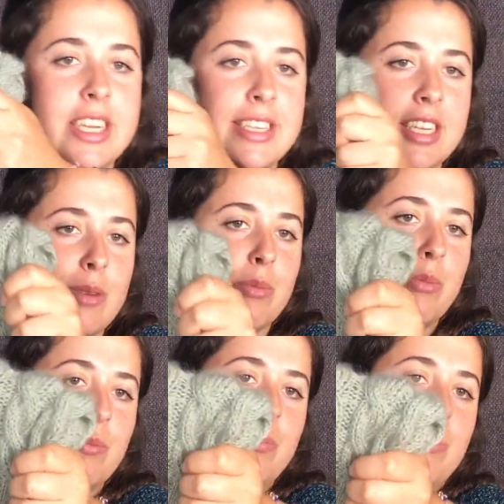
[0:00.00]
It's like
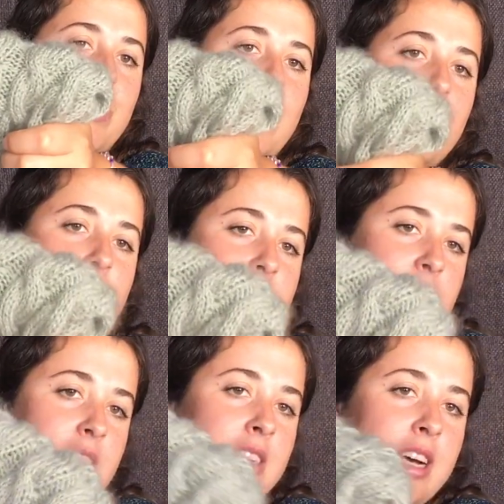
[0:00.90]

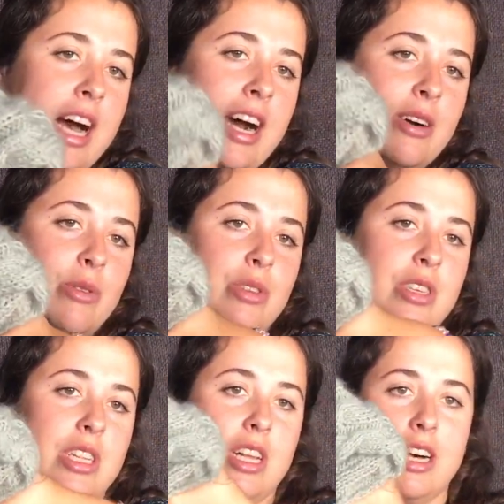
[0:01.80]
blowing out
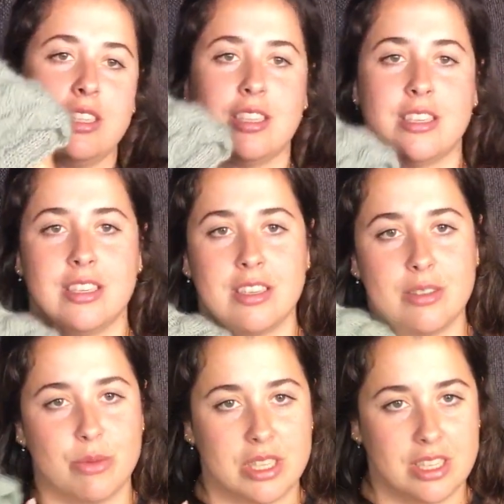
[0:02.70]
a lot
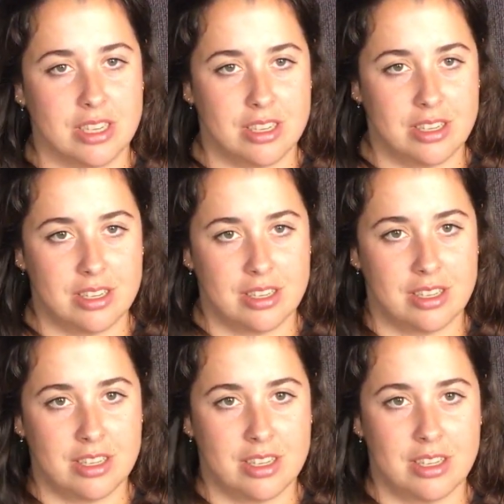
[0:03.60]
with the,
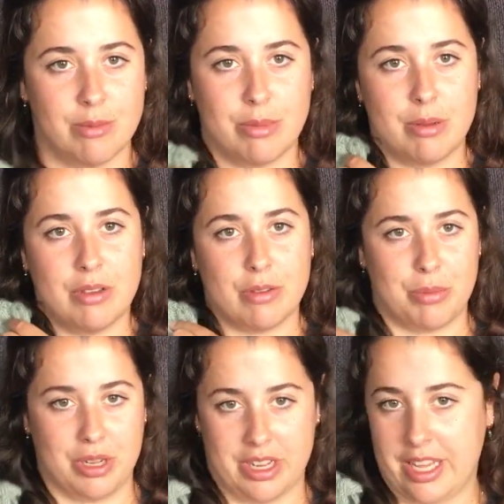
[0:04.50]
maybe if I
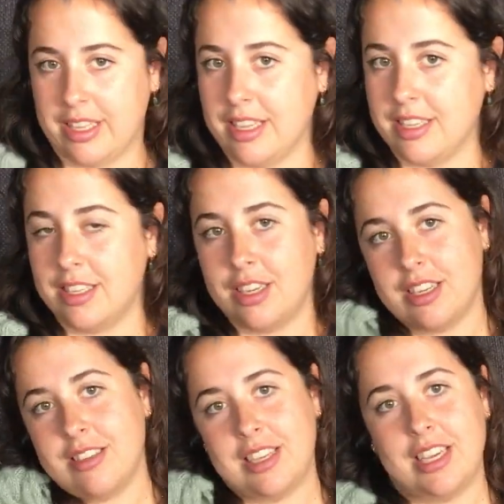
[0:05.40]
put it like this, you
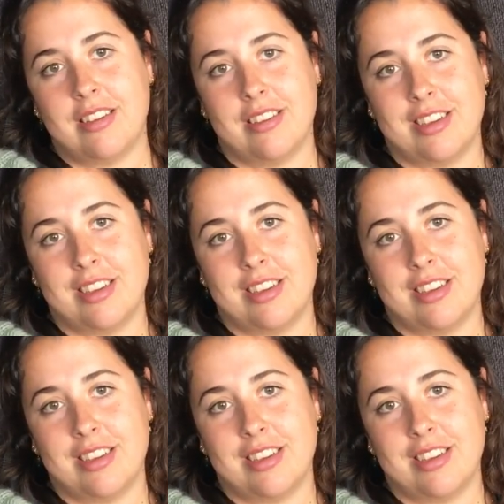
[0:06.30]
can see.